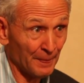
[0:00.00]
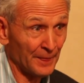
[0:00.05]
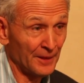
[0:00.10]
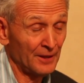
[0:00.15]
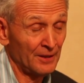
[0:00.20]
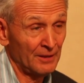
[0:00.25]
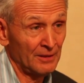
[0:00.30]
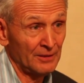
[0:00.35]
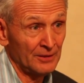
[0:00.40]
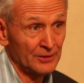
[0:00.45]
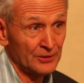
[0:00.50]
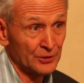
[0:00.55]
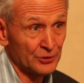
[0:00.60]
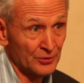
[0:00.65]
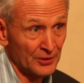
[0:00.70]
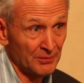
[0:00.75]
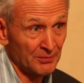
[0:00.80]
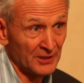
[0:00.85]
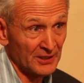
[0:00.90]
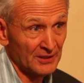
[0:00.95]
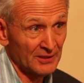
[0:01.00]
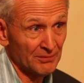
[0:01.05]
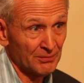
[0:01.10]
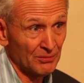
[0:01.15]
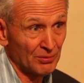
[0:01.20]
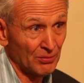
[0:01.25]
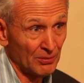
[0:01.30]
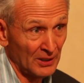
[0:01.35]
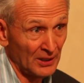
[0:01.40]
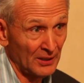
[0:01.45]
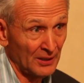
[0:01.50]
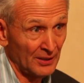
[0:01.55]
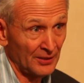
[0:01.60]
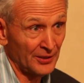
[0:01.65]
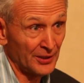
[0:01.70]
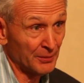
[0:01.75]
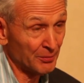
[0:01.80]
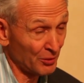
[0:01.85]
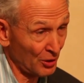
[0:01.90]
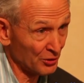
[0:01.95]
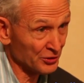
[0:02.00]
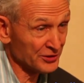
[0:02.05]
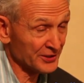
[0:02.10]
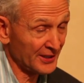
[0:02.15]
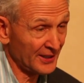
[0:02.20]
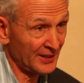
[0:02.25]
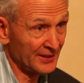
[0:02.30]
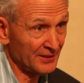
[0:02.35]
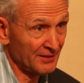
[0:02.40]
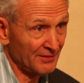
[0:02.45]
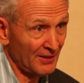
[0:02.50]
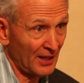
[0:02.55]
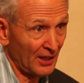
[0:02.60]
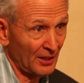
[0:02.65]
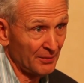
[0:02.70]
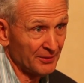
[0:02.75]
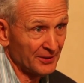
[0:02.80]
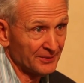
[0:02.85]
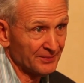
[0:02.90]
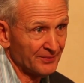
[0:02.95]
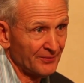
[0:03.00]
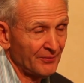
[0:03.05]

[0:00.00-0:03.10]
the treatment, uh, the approach that I developed.